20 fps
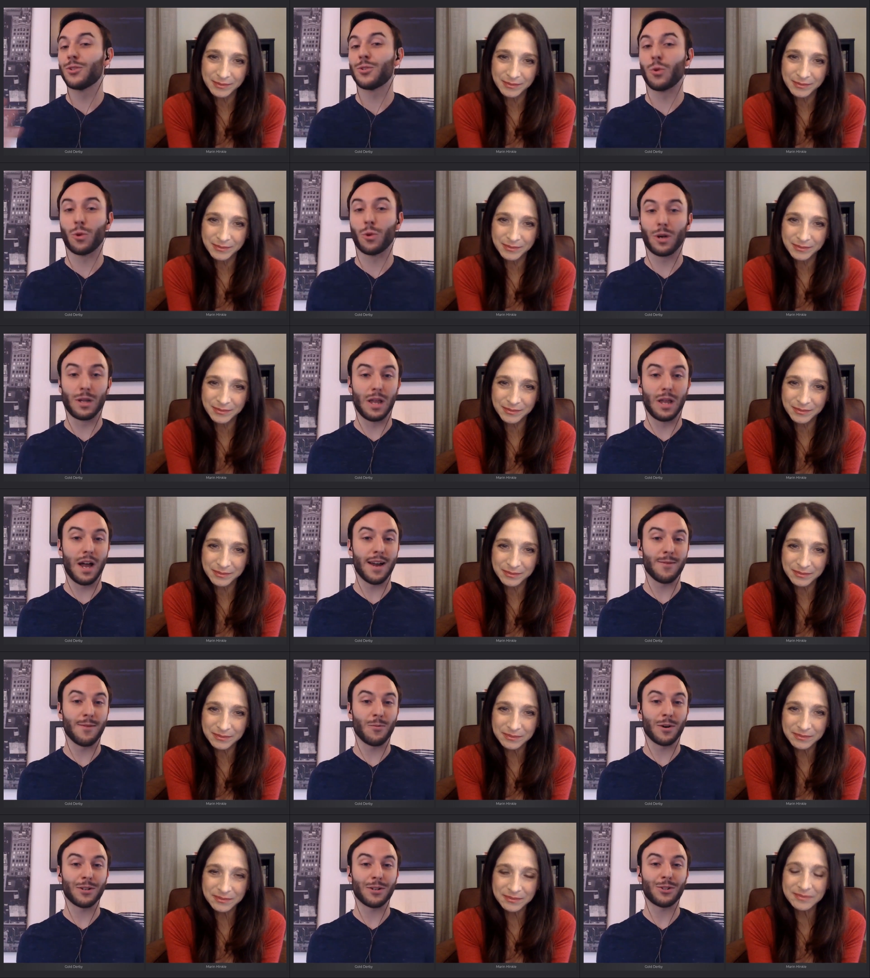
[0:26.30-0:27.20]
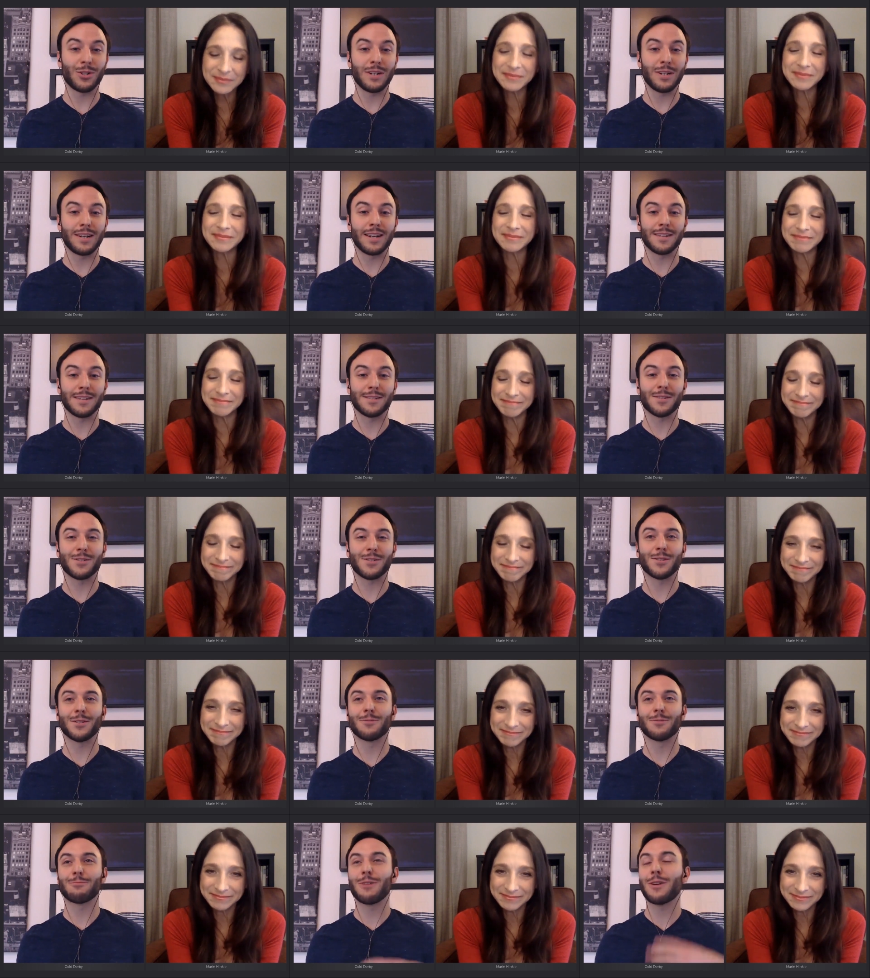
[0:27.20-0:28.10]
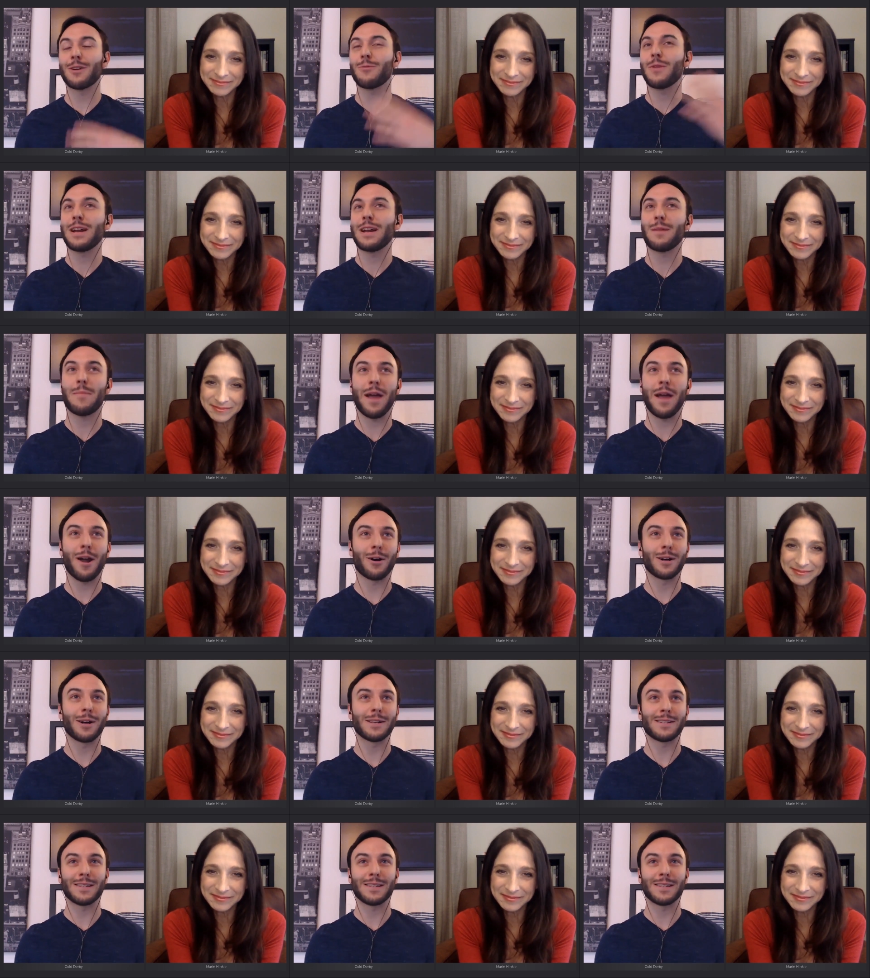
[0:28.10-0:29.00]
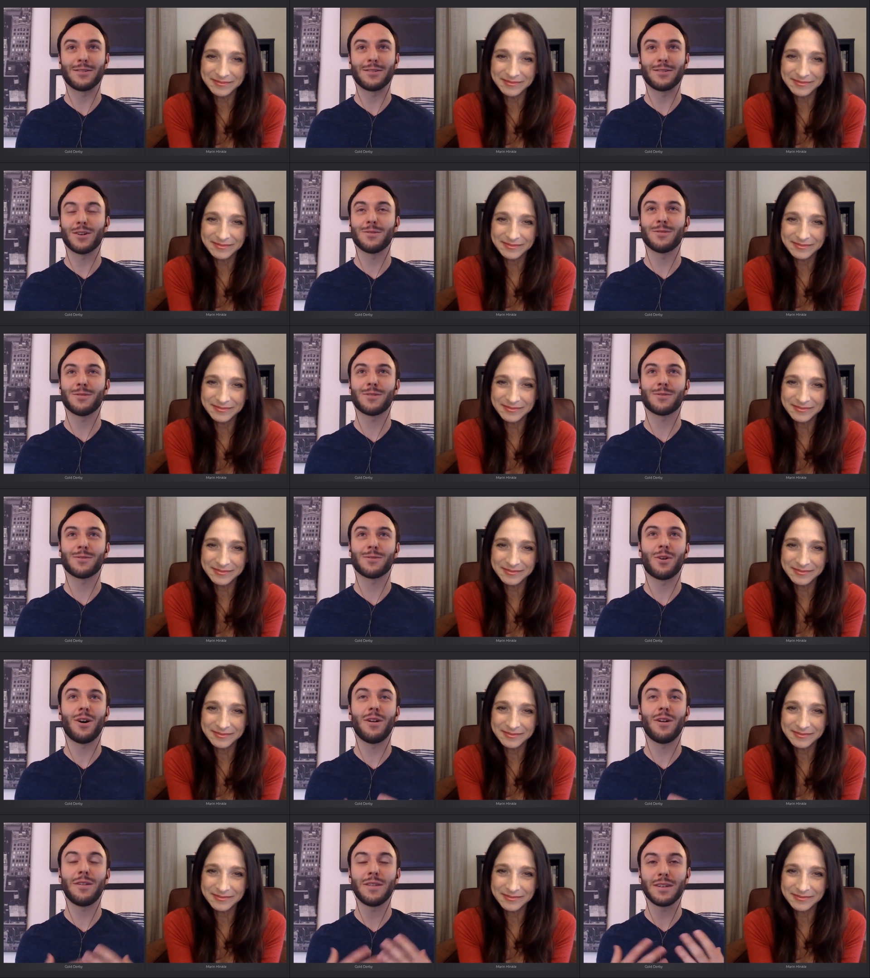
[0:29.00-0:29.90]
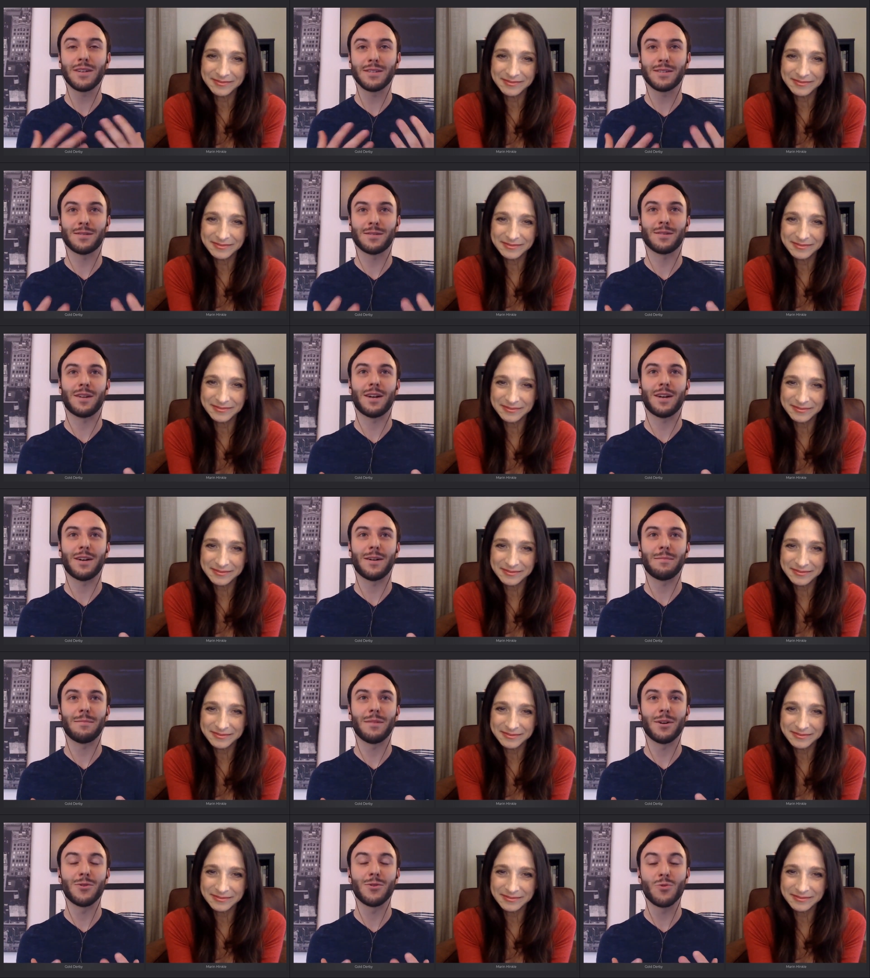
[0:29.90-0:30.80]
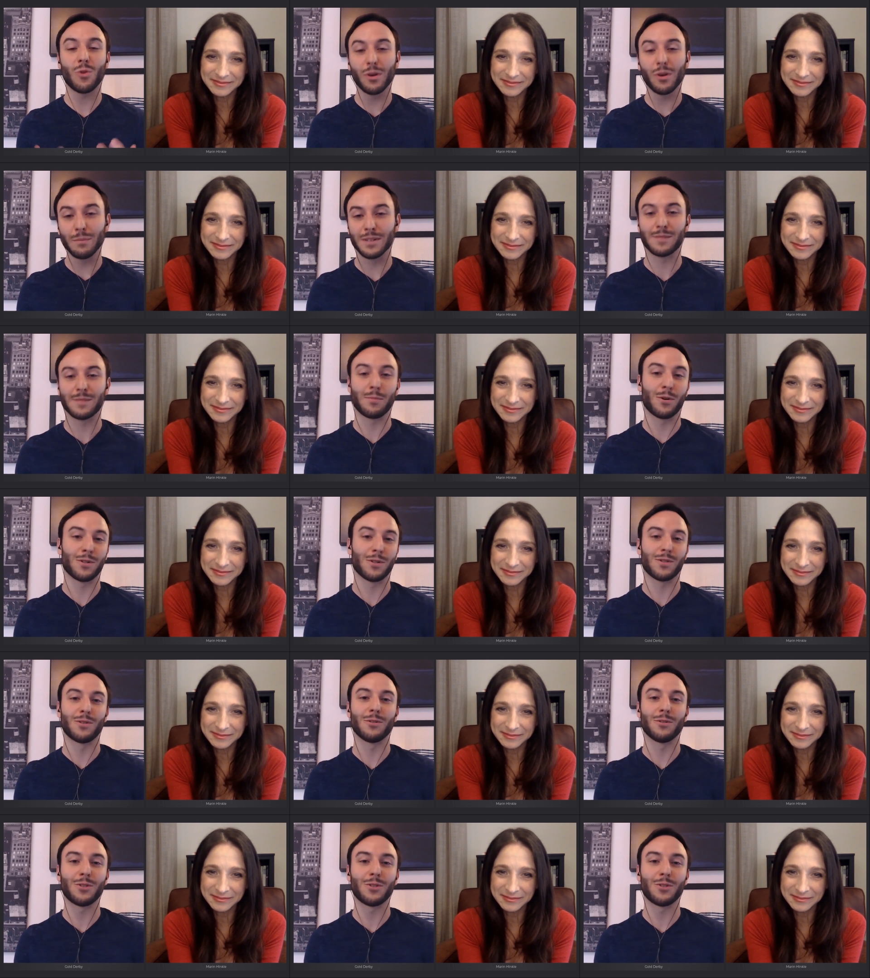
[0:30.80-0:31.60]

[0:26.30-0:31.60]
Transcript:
Speaker 1: storyline where she gets to run away to Paris and goes through all these um, enormous personal